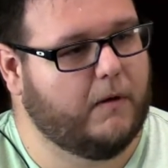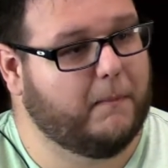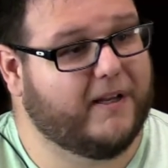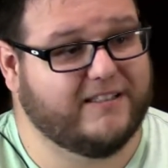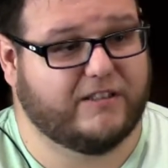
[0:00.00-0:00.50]

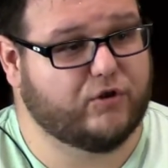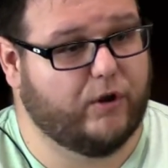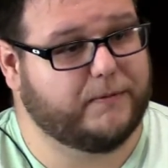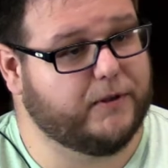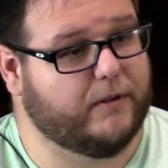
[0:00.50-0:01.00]
Because in
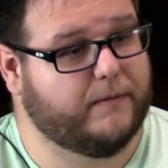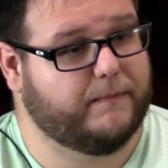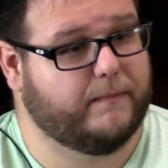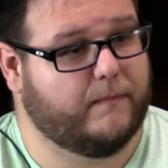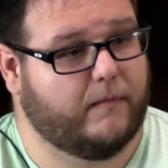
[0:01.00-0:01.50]
Scripture,
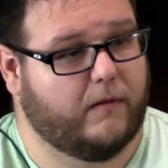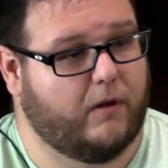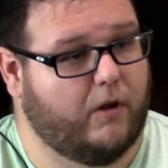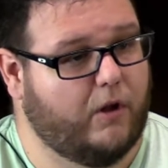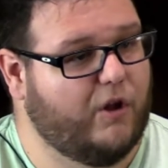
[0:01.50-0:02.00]

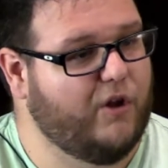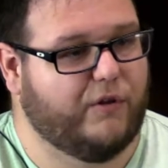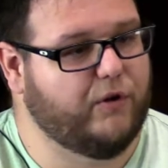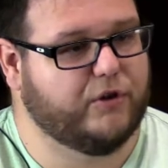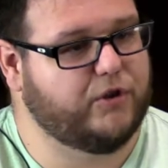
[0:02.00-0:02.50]

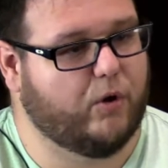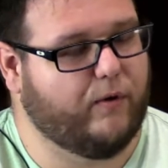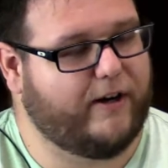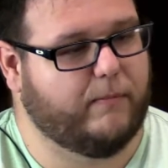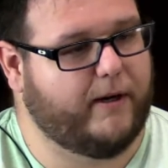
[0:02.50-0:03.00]
there is no
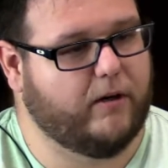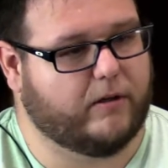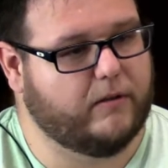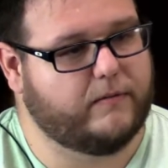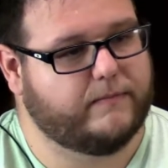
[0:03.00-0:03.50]
greater
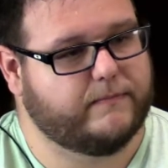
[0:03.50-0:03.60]
miracle.